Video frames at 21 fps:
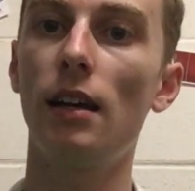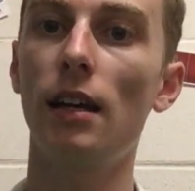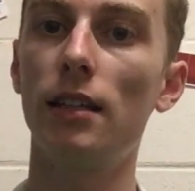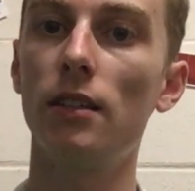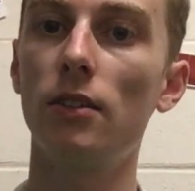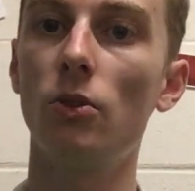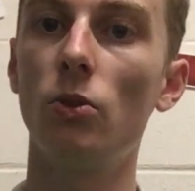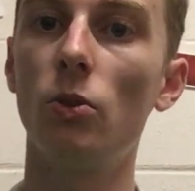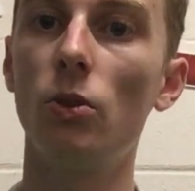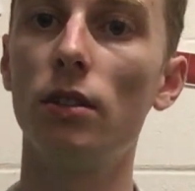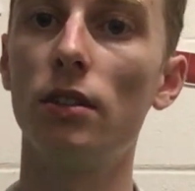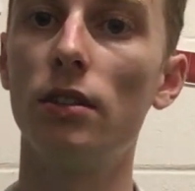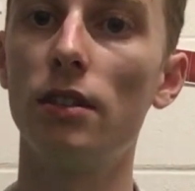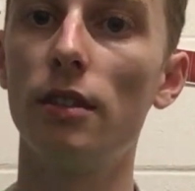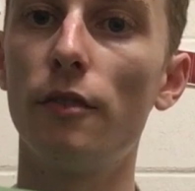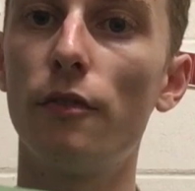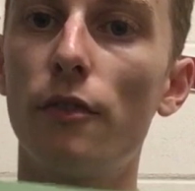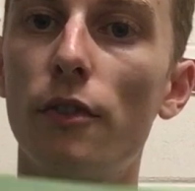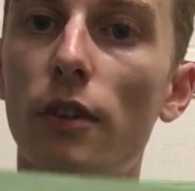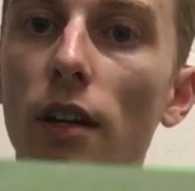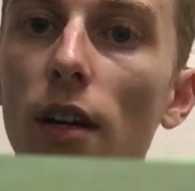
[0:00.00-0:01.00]
And all
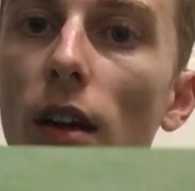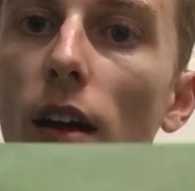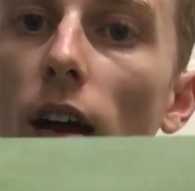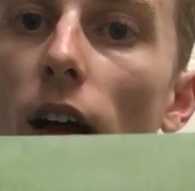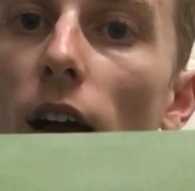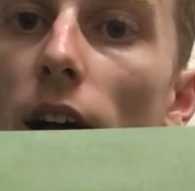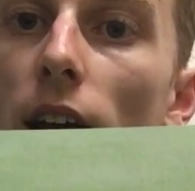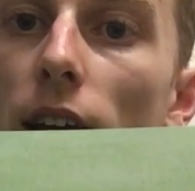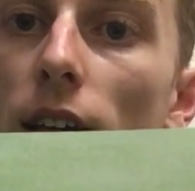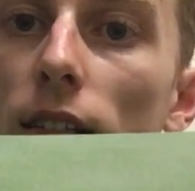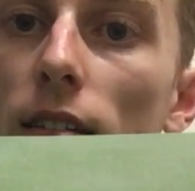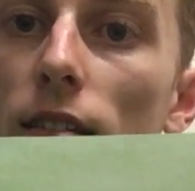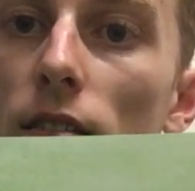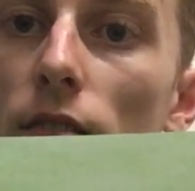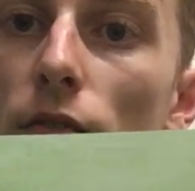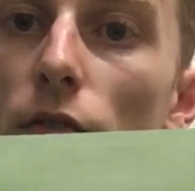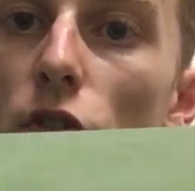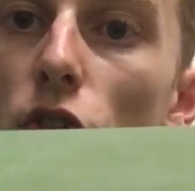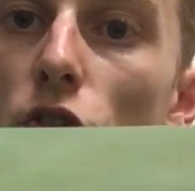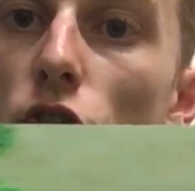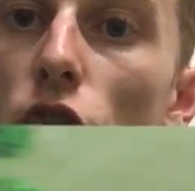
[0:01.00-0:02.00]
different kinds
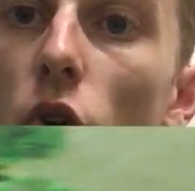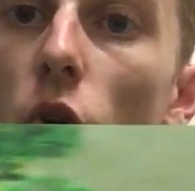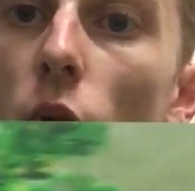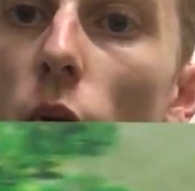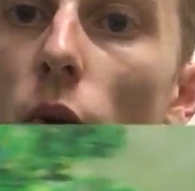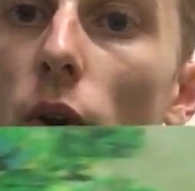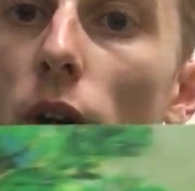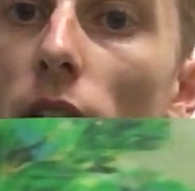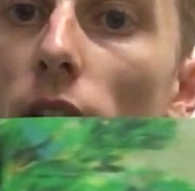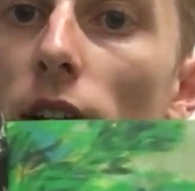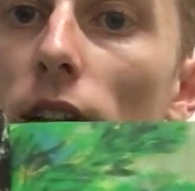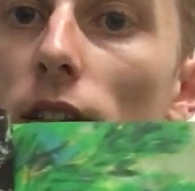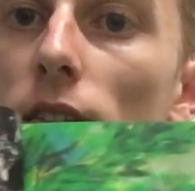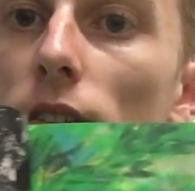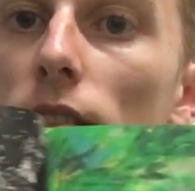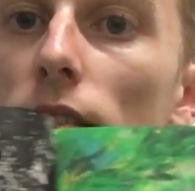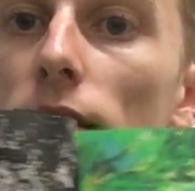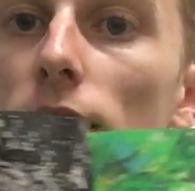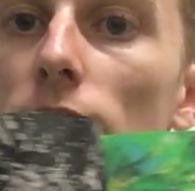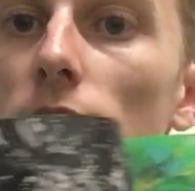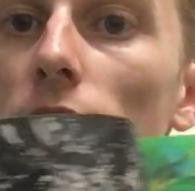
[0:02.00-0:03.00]
of
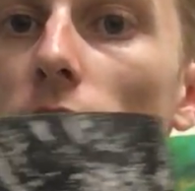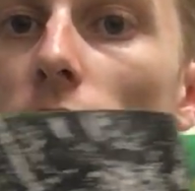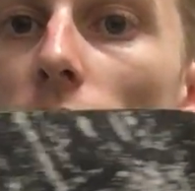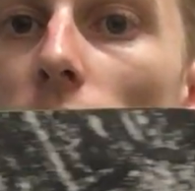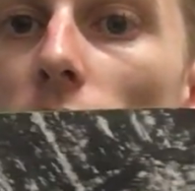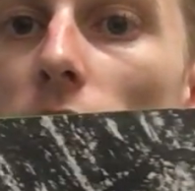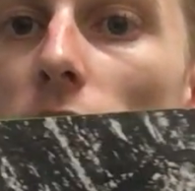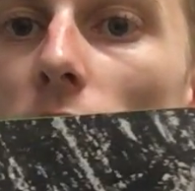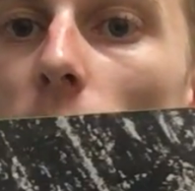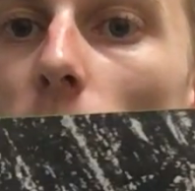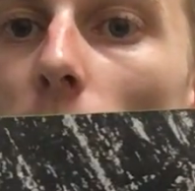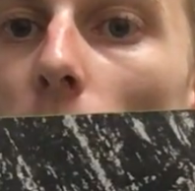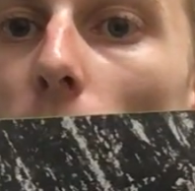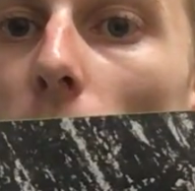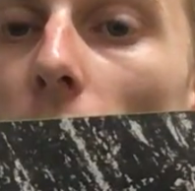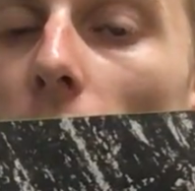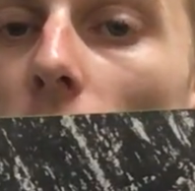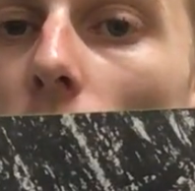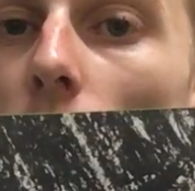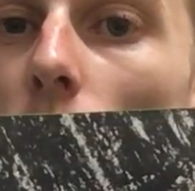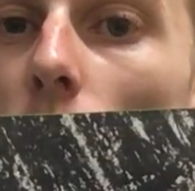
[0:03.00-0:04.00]
drawings. Some are
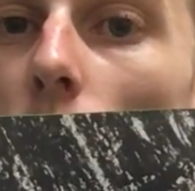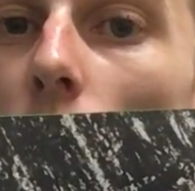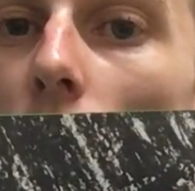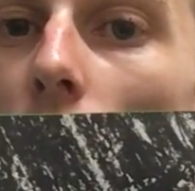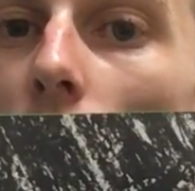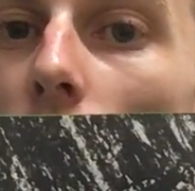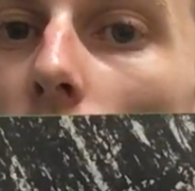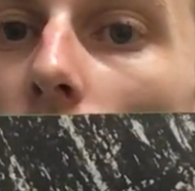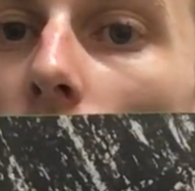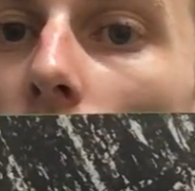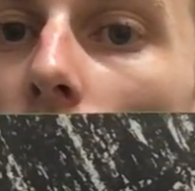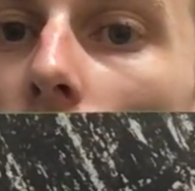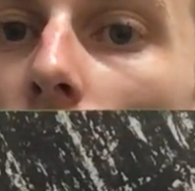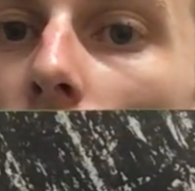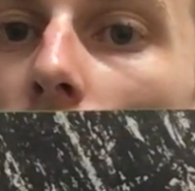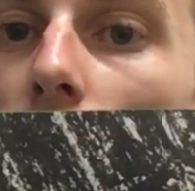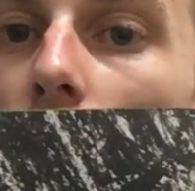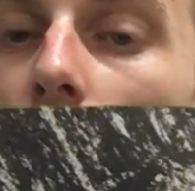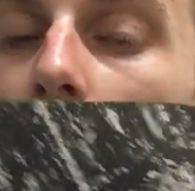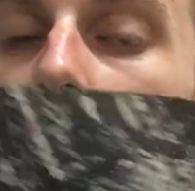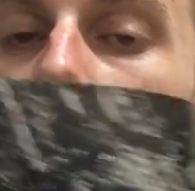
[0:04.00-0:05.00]
black and white,
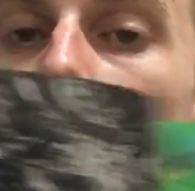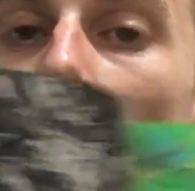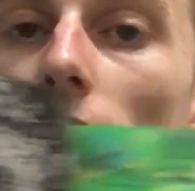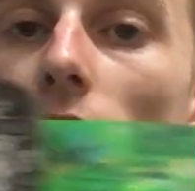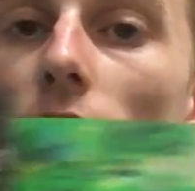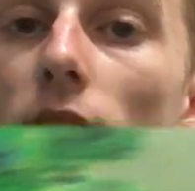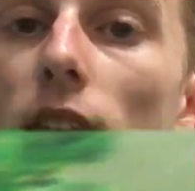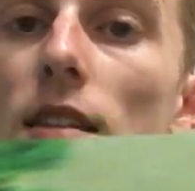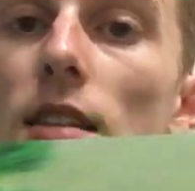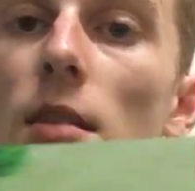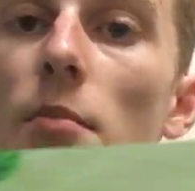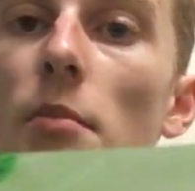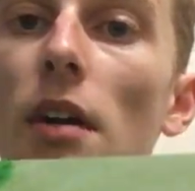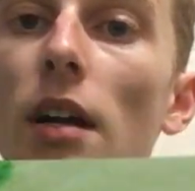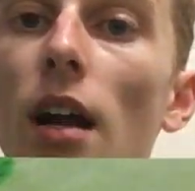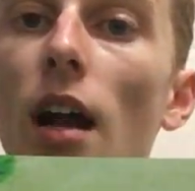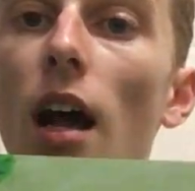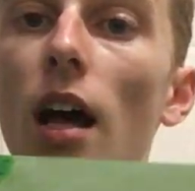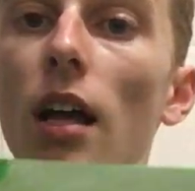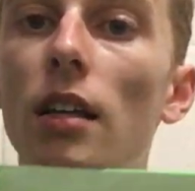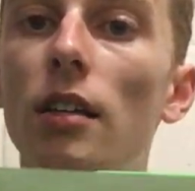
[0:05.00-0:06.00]
some are
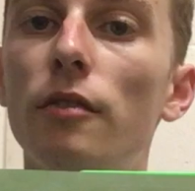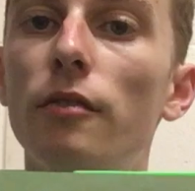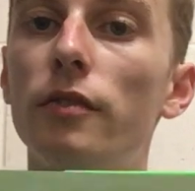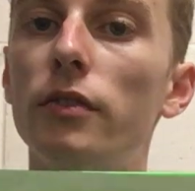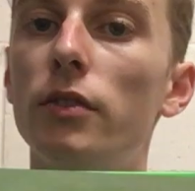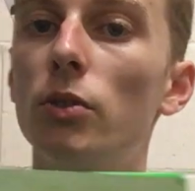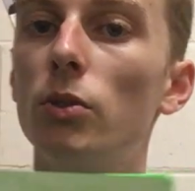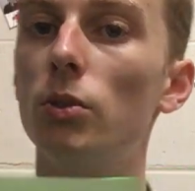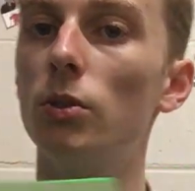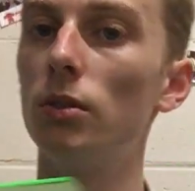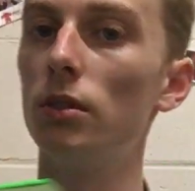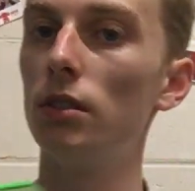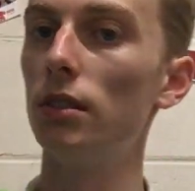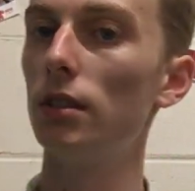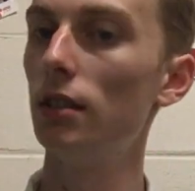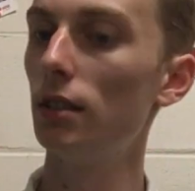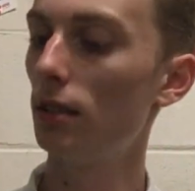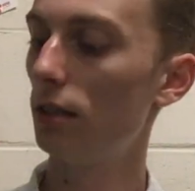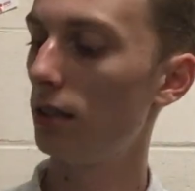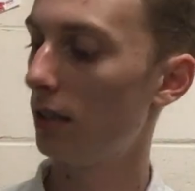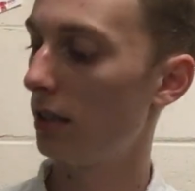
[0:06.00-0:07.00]
colourful.
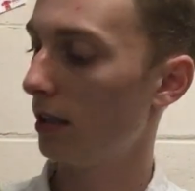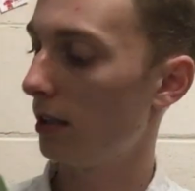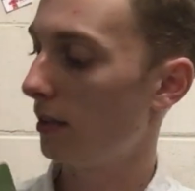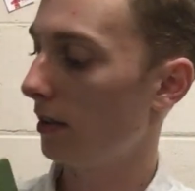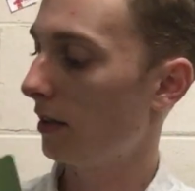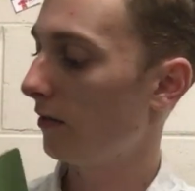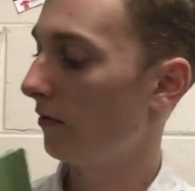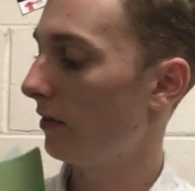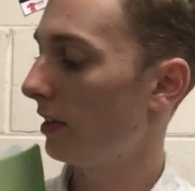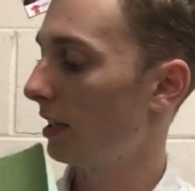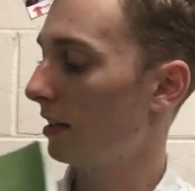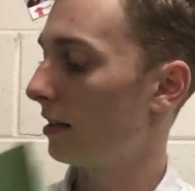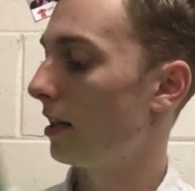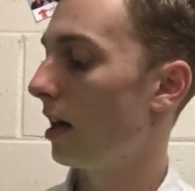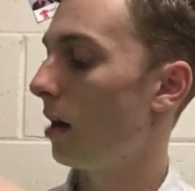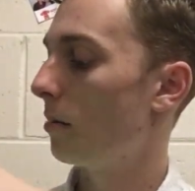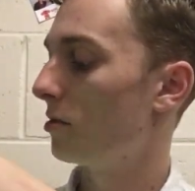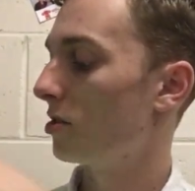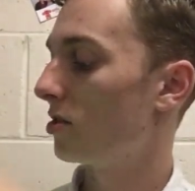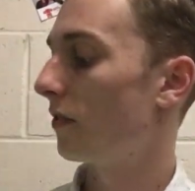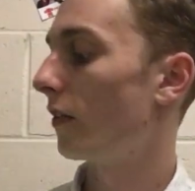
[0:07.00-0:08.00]

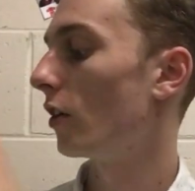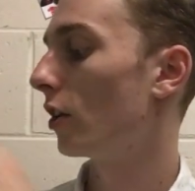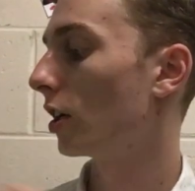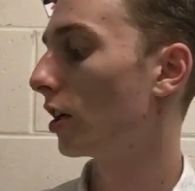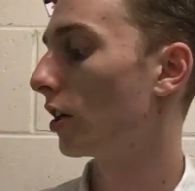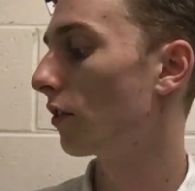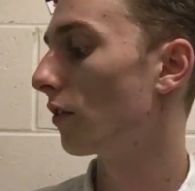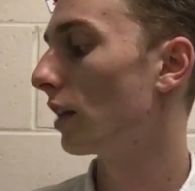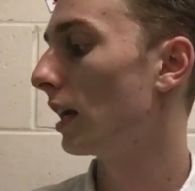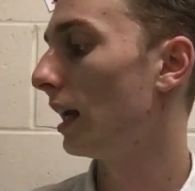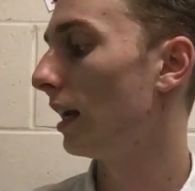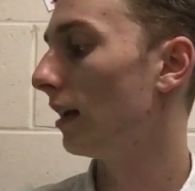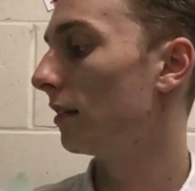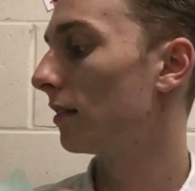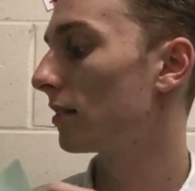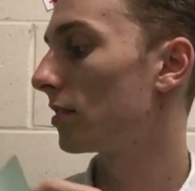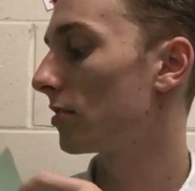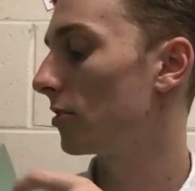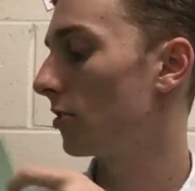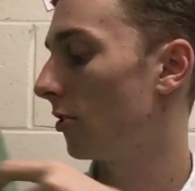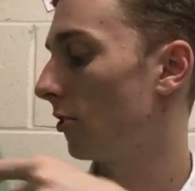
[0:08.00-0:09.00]
Vietnam is very green,
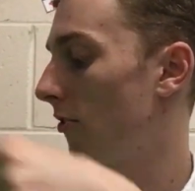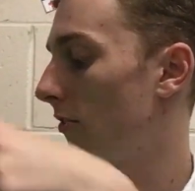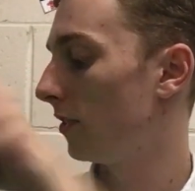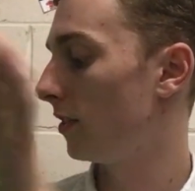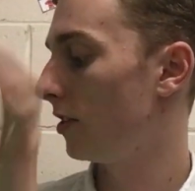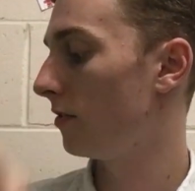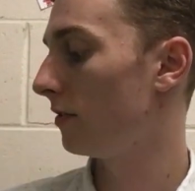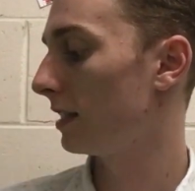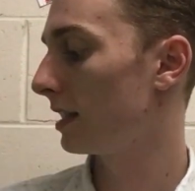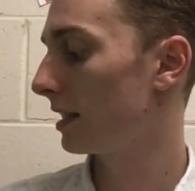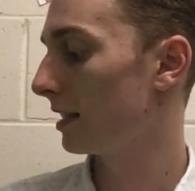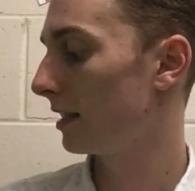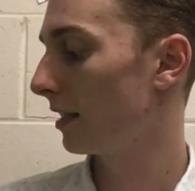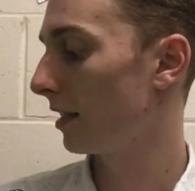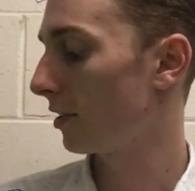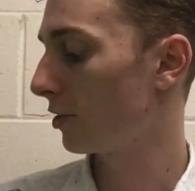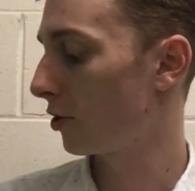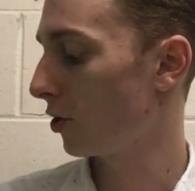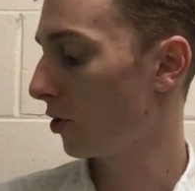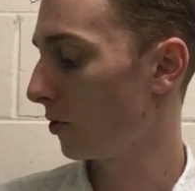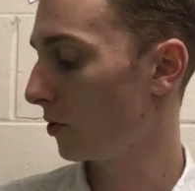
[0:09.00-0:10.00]
so obviously they
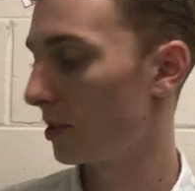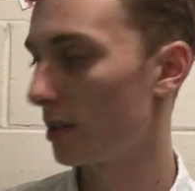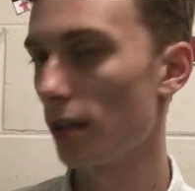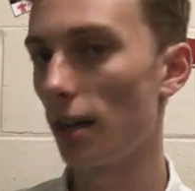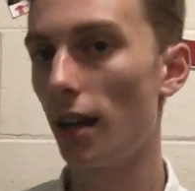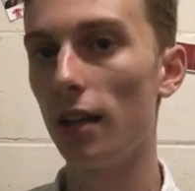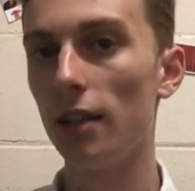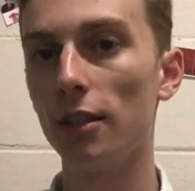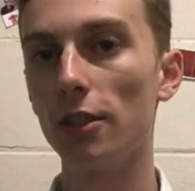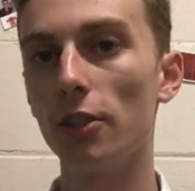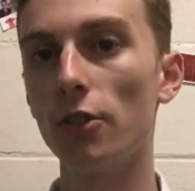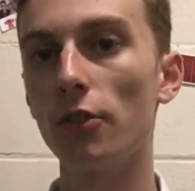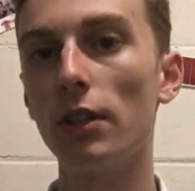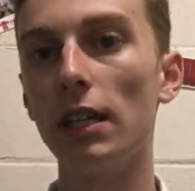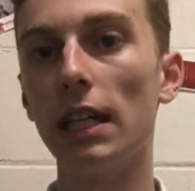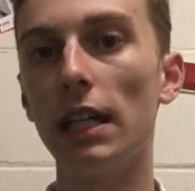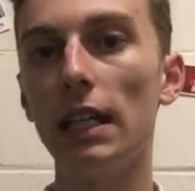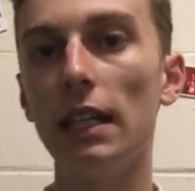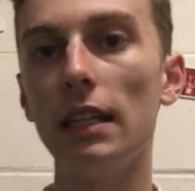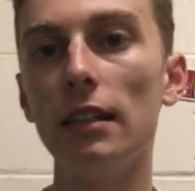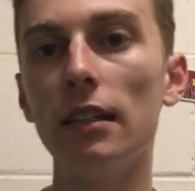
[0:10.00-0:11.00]
chose to colour
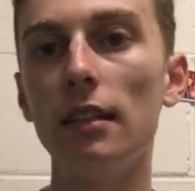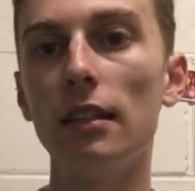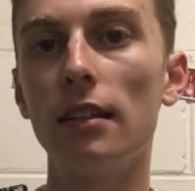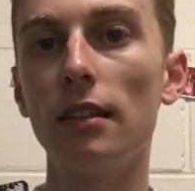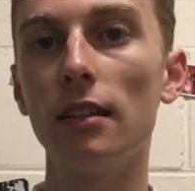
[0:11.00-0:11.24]
green.